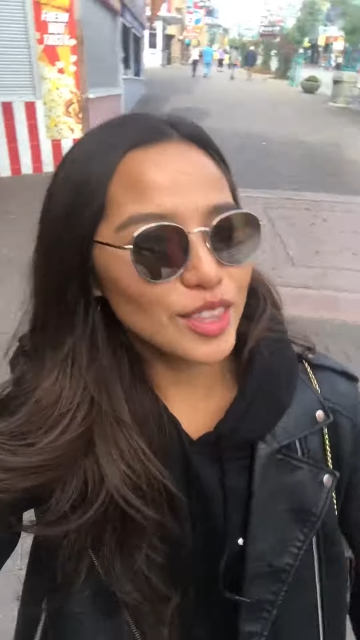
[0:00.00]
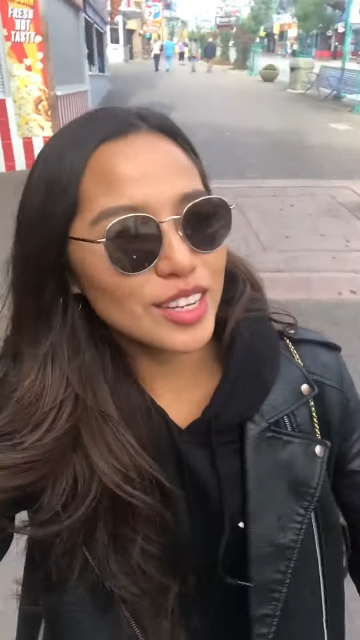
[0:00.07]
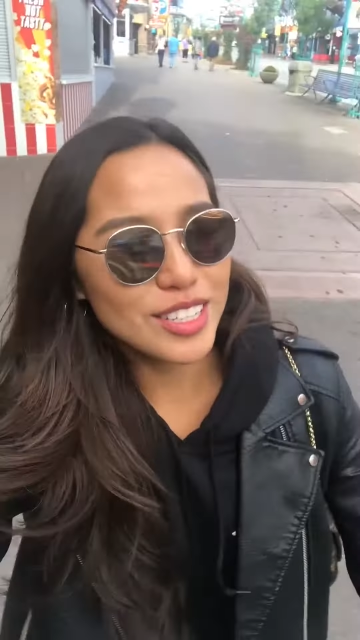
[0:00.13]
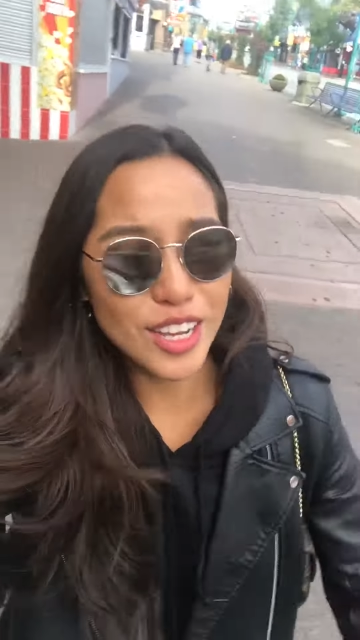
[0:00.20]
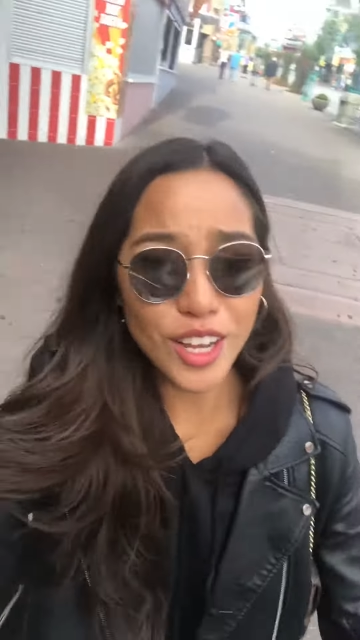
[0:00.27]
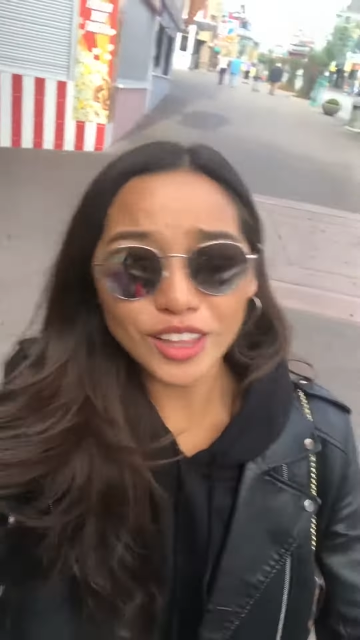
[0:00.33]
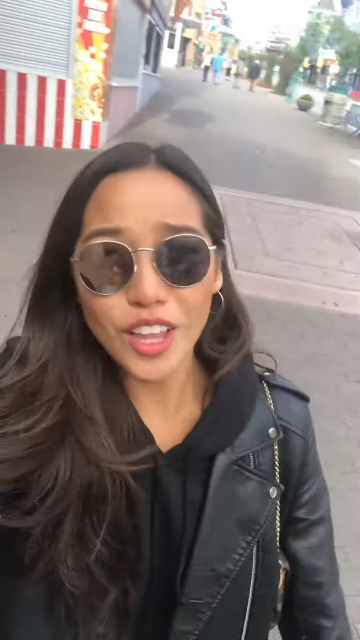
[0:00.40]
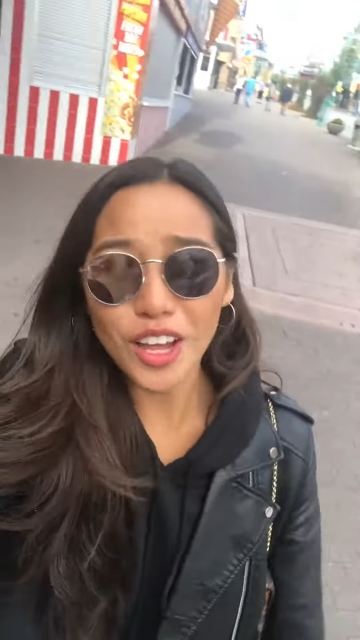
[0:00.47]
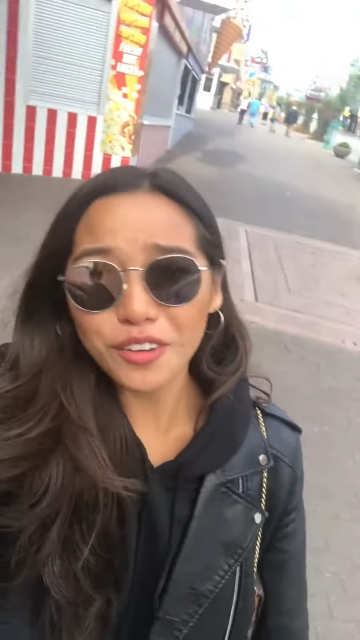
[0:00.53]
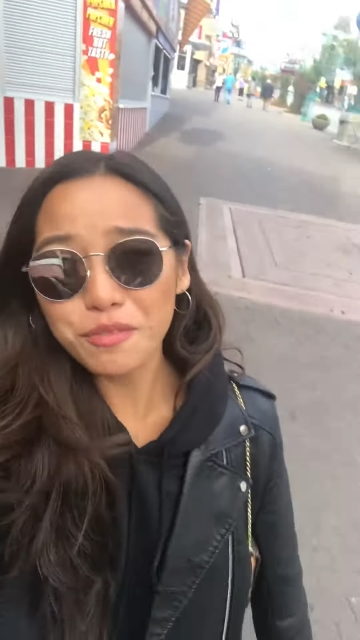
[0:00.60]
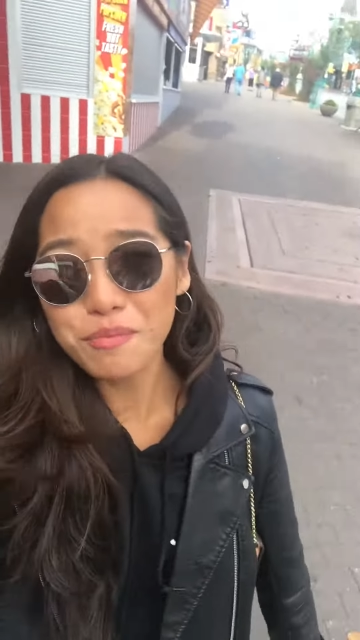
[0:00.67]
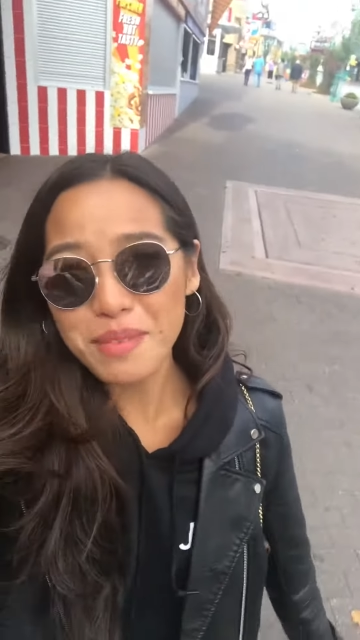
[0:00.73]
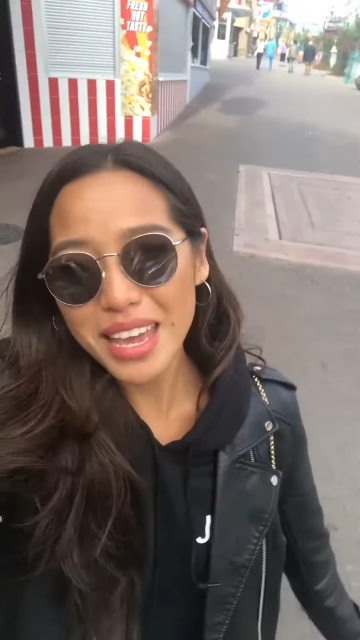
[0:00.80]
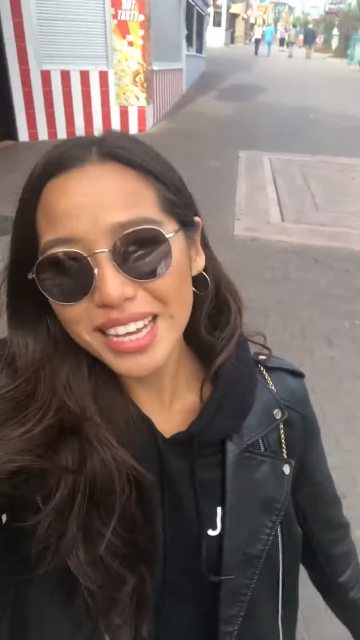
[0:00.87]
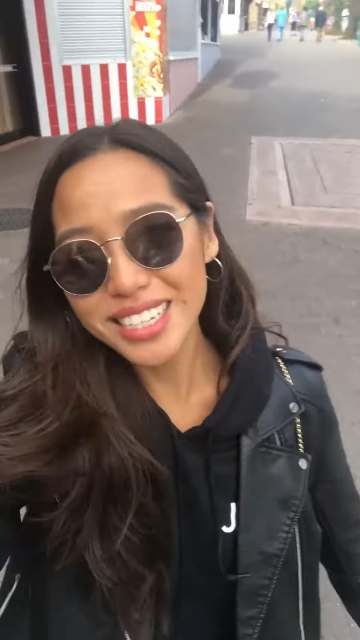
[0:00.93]
So there's like a lot
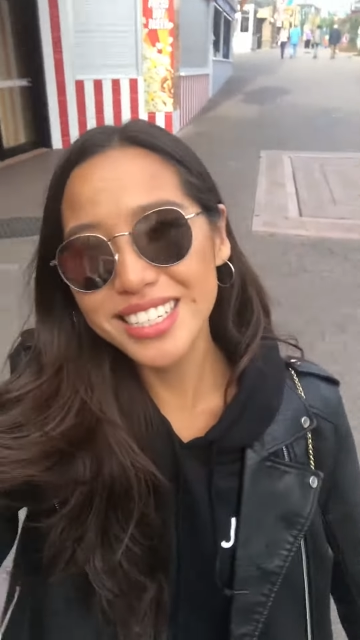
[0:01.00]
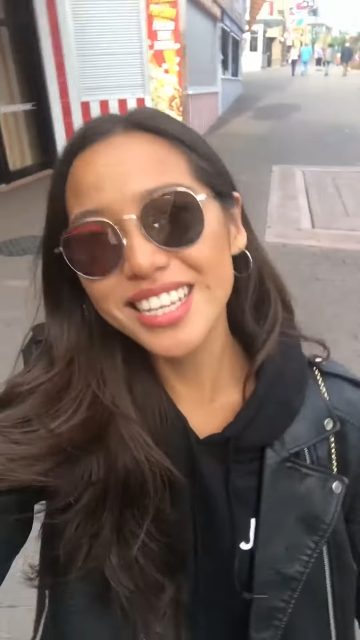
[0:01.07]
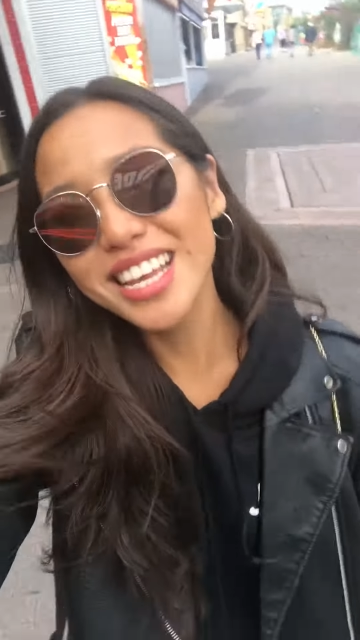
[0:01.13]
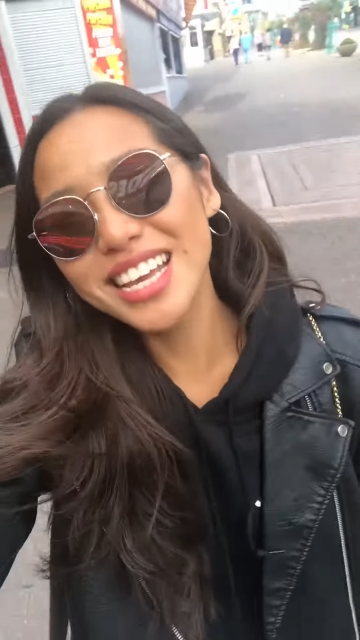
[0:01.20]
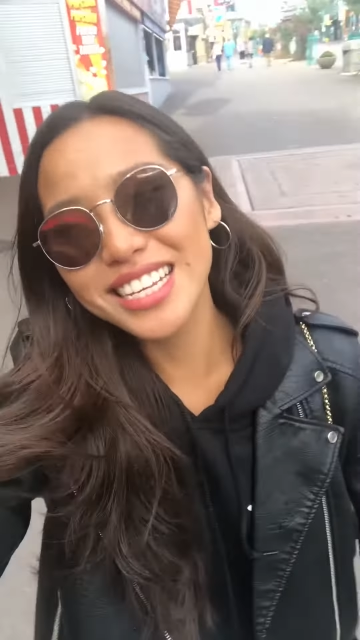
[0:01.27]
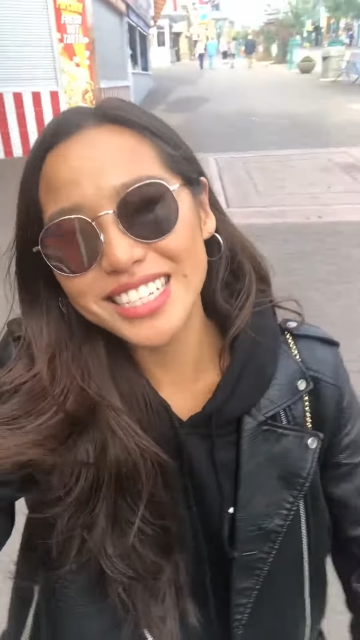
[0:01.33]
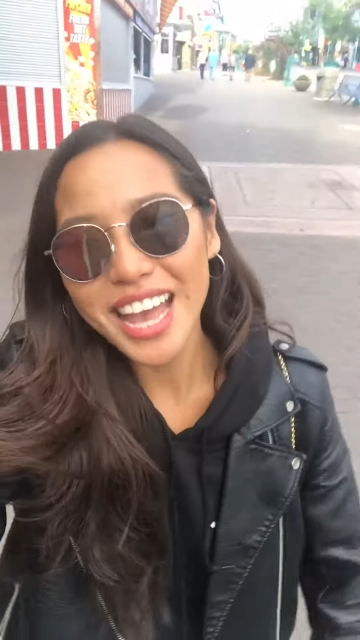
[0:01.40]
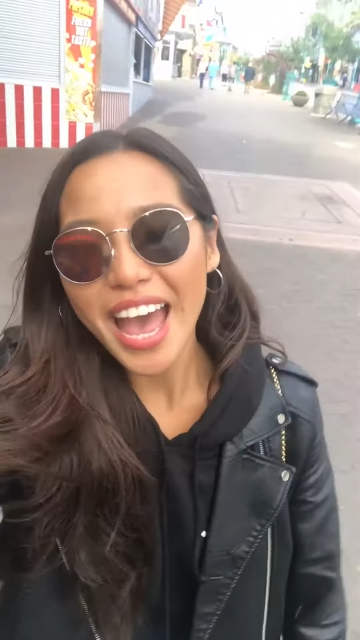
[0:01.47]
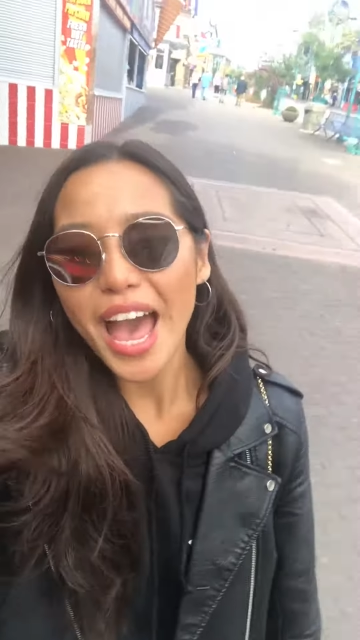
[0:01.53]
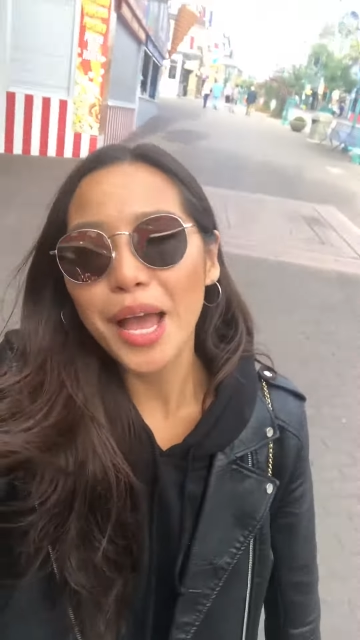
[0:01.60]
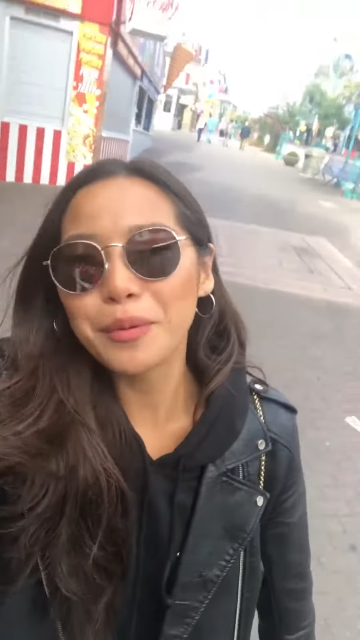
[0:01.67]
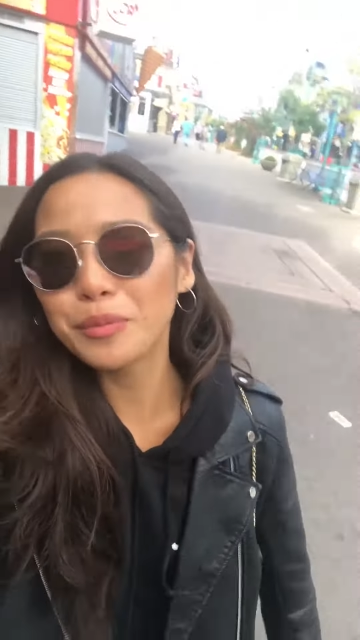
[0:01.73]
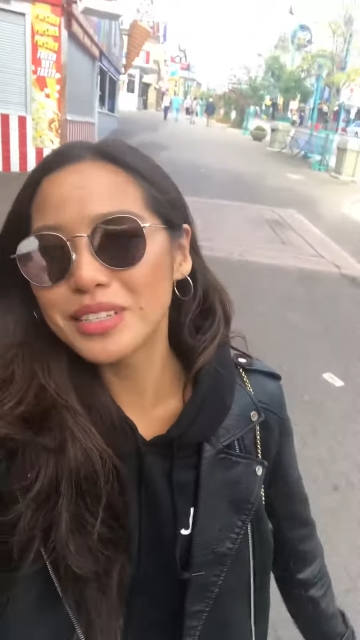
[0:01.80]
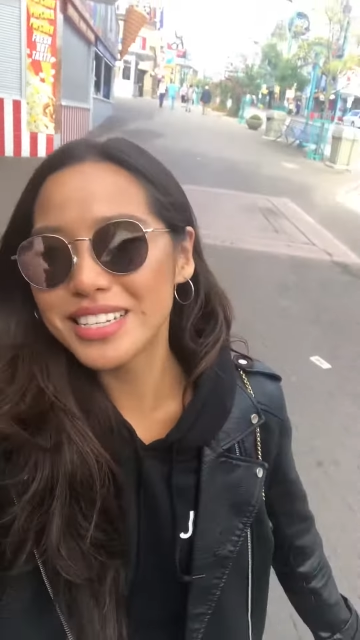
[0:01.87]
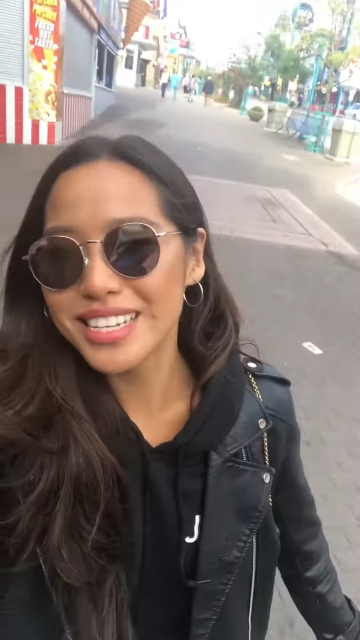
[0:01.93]
of mazes
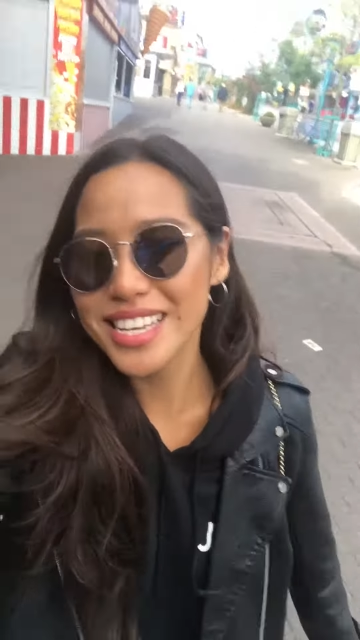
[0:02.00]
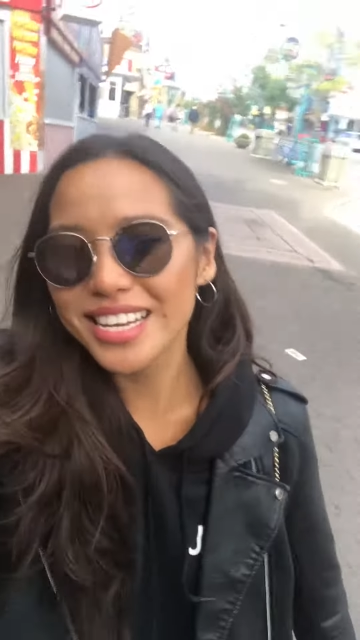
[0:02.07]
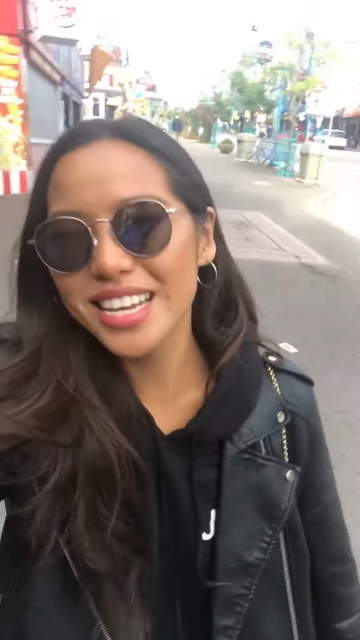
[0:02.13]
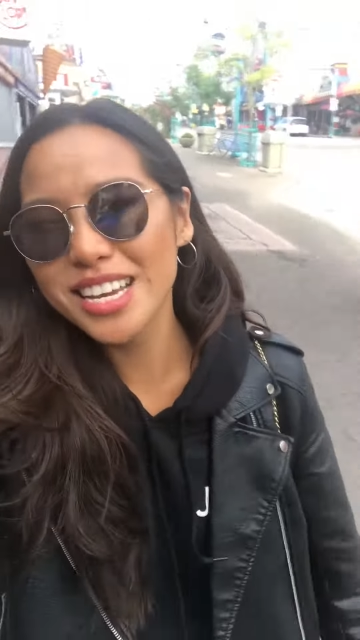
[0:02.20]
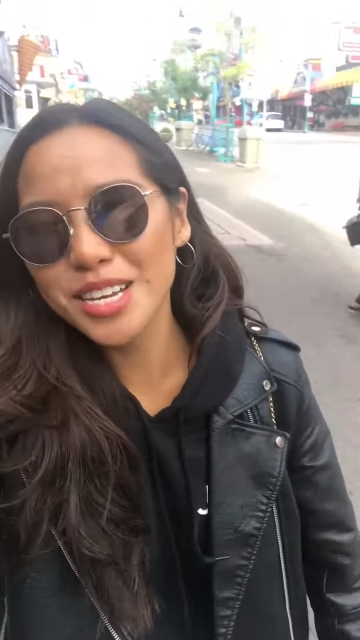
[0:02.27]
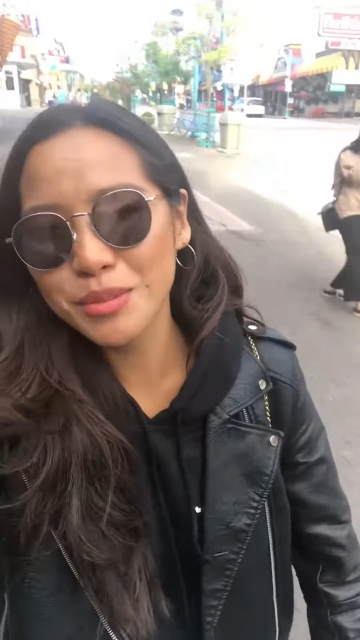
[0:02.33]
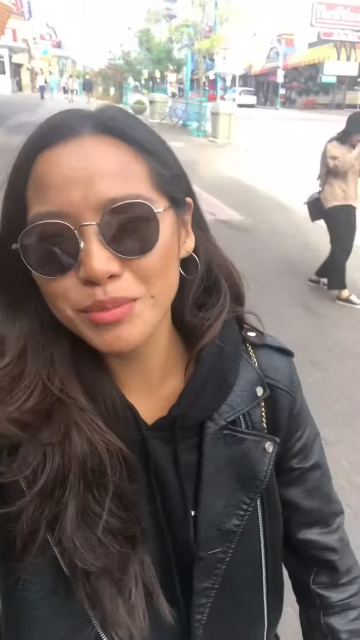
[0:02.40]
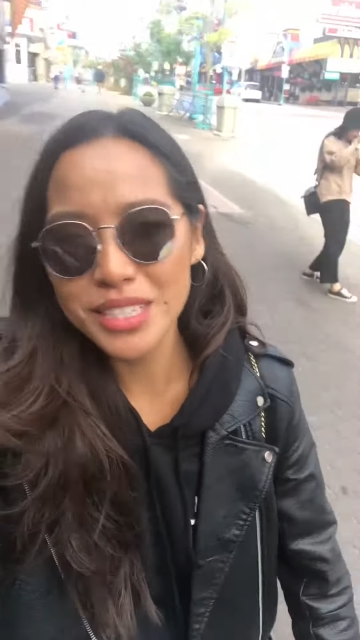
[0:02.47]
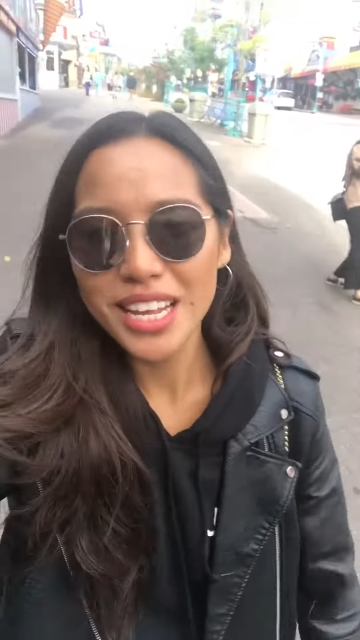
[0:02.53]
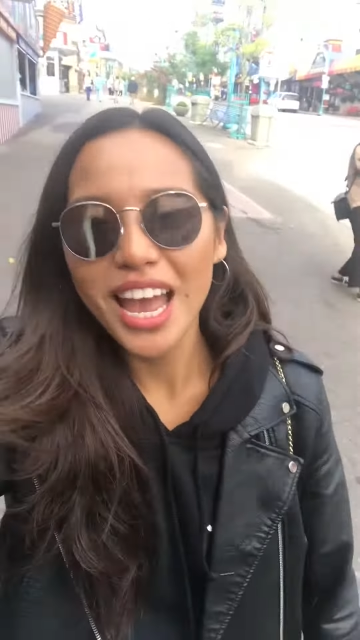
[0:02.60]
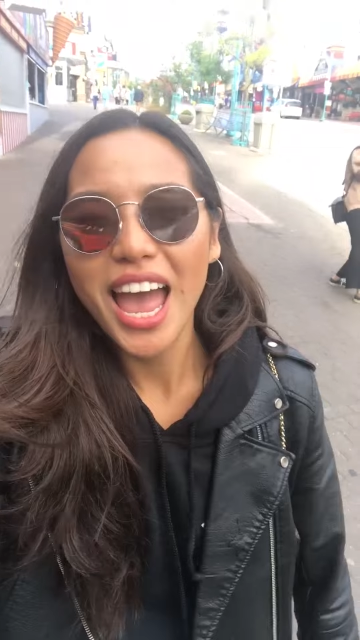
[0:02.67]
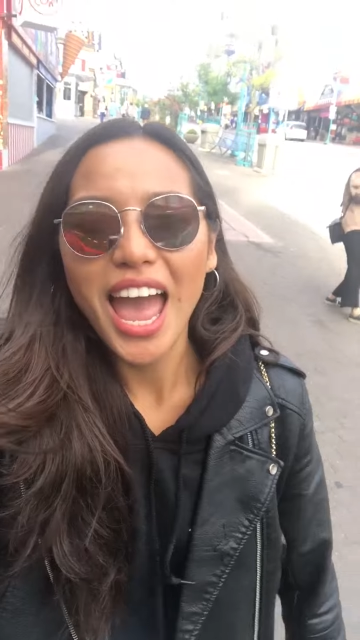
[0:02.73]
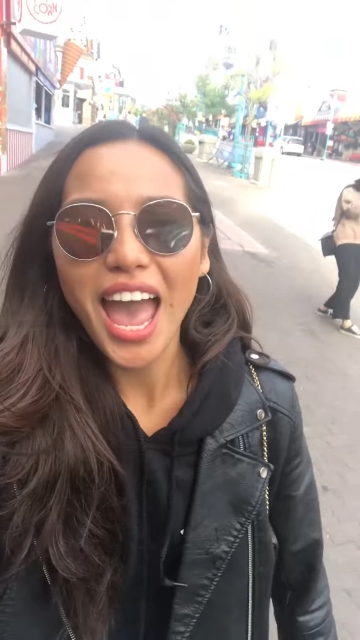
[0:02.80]
and museums